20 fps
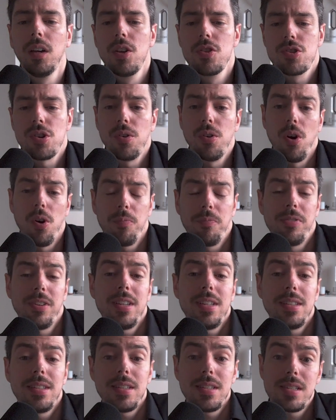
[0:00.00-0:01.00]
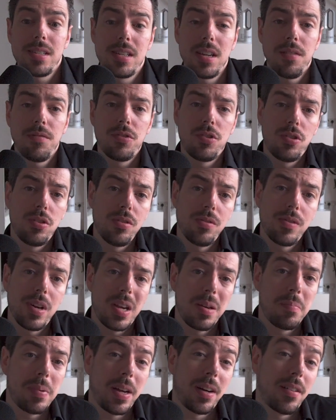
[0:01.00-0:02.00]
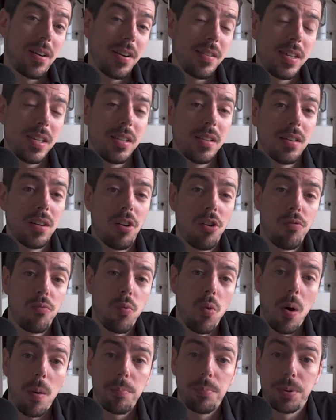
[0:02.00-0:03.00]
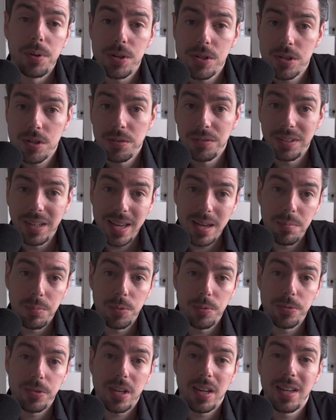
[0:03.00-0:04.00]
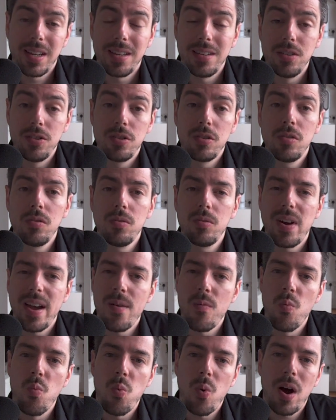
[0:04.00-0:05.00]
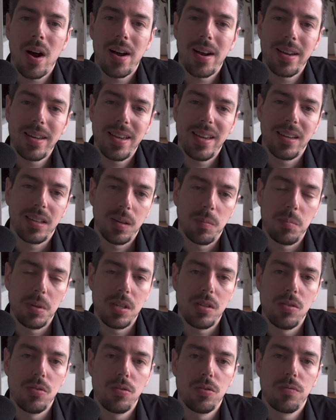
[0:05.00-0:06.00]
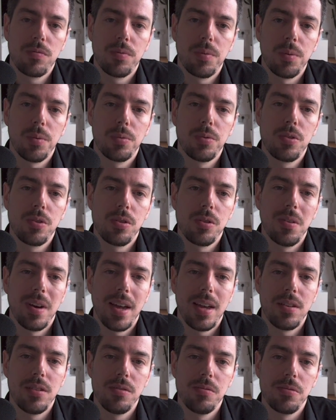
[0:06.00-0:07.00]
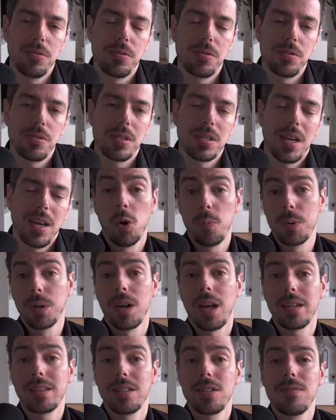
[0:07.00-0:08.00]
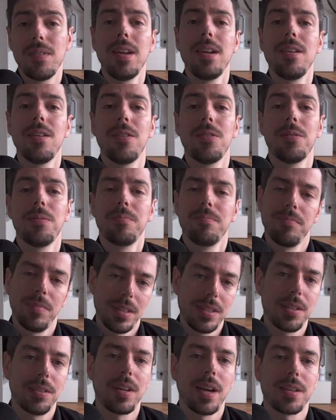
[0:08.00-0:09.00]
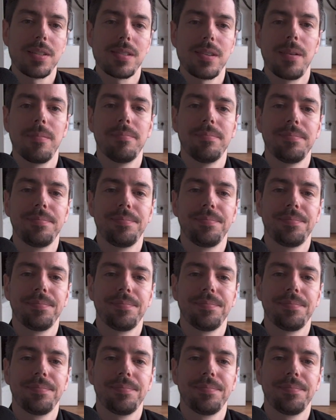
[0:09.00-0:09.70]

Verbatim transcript: So hopefully this gives you a better idea of what personal labels can do and why it can be useful to your end users. Hope you liked this video. Until next time.